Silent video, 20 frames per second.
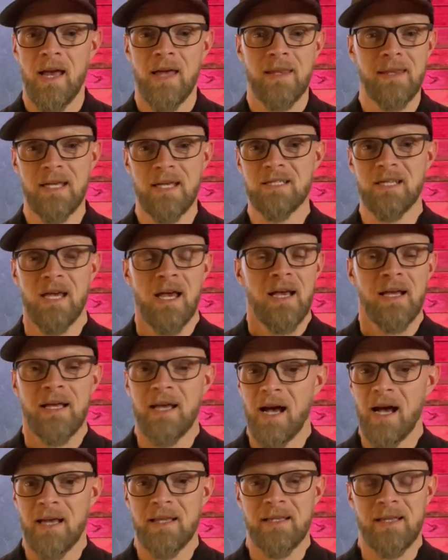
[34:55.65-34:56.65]
And that's
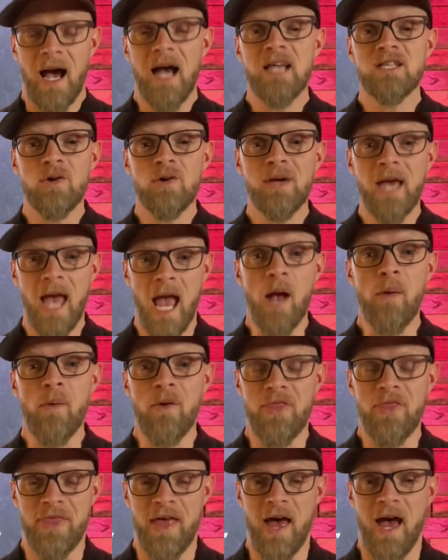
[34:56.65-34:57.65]
God's okay
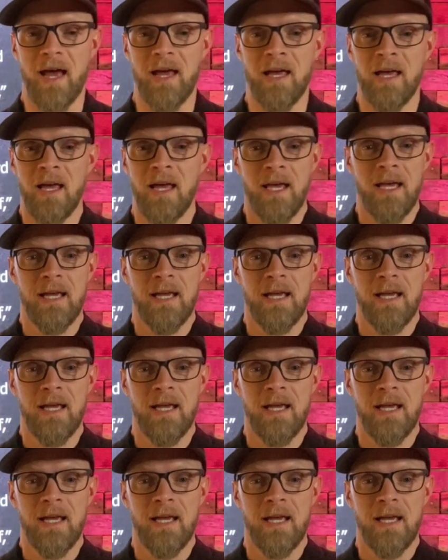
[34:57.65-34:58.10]
with that.